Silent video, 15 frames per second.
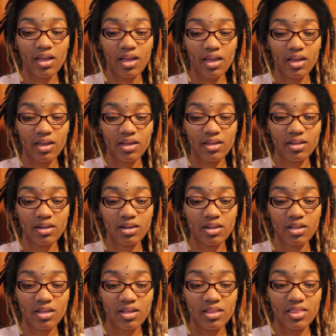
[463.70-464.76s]
and
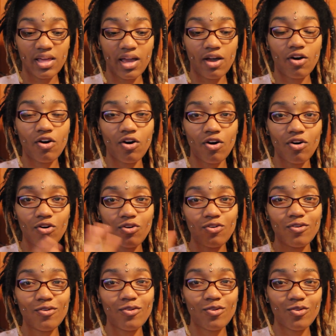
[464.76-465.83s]
that
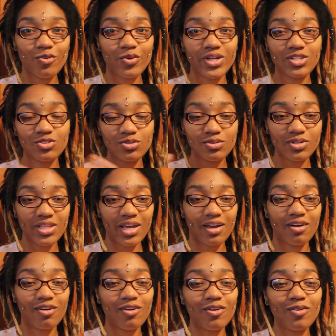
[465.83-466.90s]
whole ritual, that
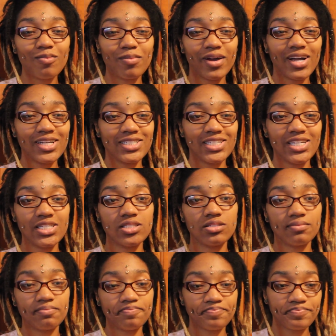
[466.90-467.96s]
whole process,
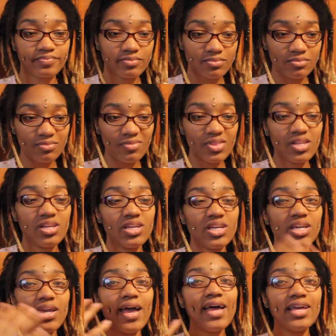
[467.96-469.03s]

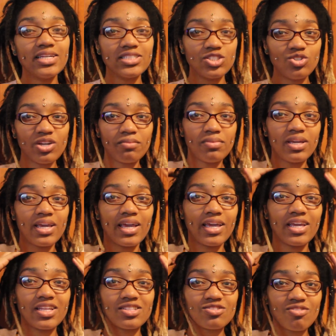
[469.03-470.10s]
yes, you can be
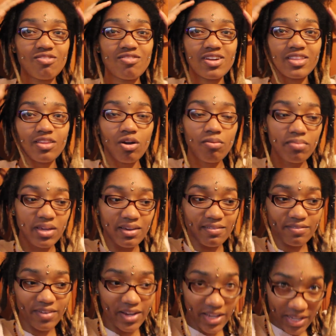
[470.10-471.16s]
hands-on. Don't be
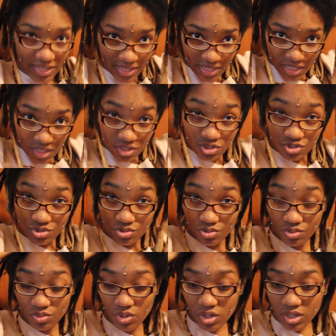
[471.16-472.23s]
afraid
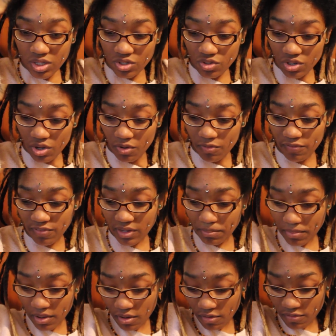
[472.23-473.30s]
to, you know,
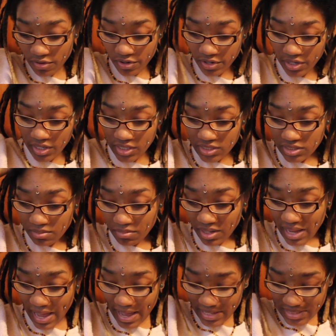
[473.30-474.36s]
flip over some
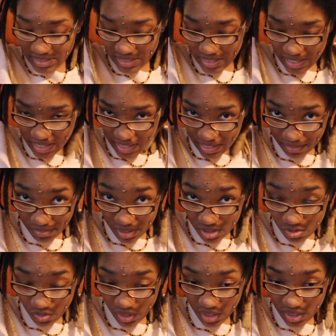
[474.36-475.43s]
locks, get in
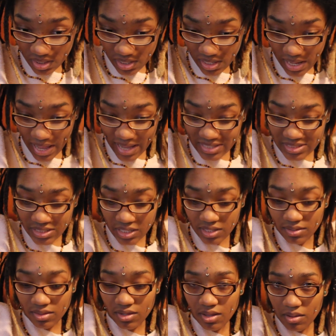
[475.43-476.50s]
between the locks
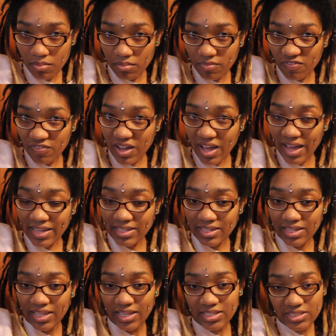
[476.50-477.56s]
and
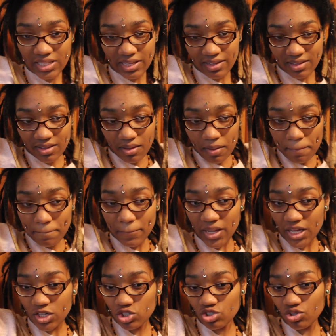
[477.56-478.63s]
find lint, and
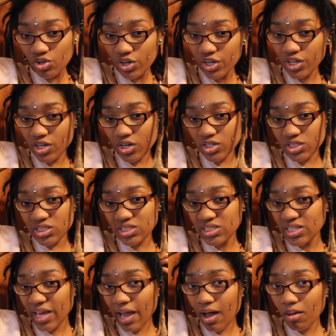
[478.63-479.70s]
make sure your
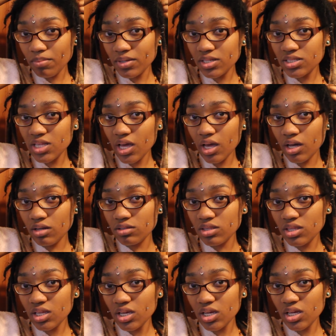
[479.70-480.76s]
scalp is
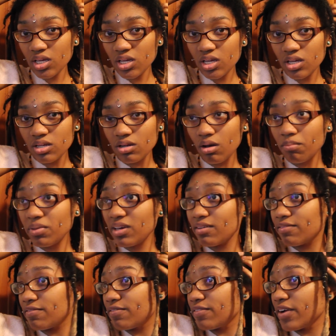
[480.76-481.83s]
healthy. Don't be
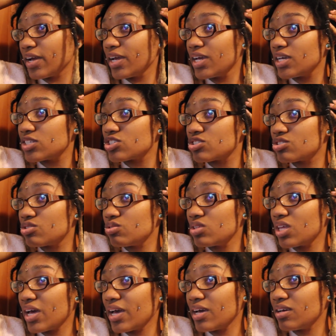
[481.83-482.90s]
afraid to do
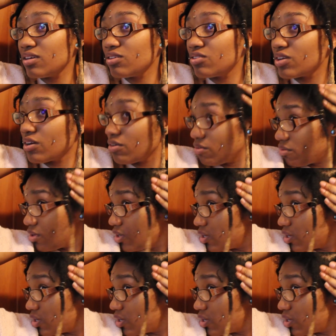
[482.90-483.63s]
that, you know?